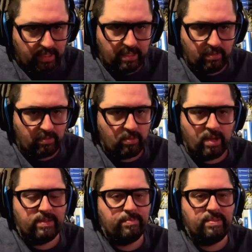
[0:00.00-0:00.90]
You have
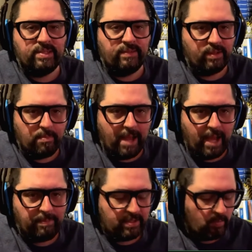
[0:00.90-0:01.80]
a specific
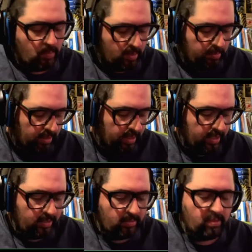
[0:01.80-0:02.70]
map that you want to
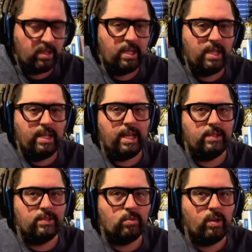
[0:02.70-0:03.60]
play, and
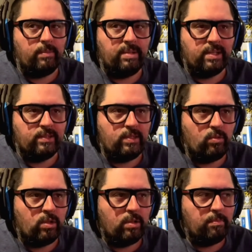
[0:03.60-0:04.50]
it's great because you
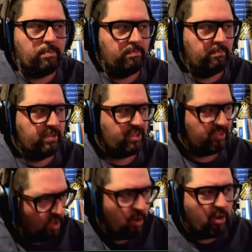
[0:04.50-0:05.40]
can
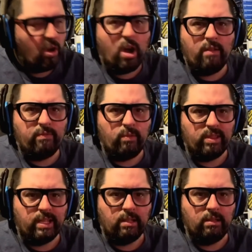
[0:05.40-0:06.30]
start it off with
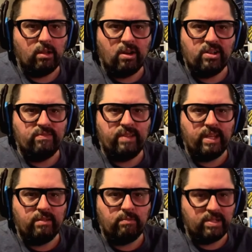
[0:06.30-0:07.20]
like a large
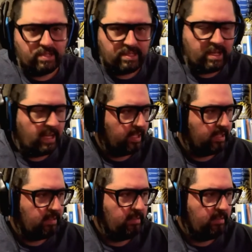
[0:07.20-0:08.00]
event, which is kind of like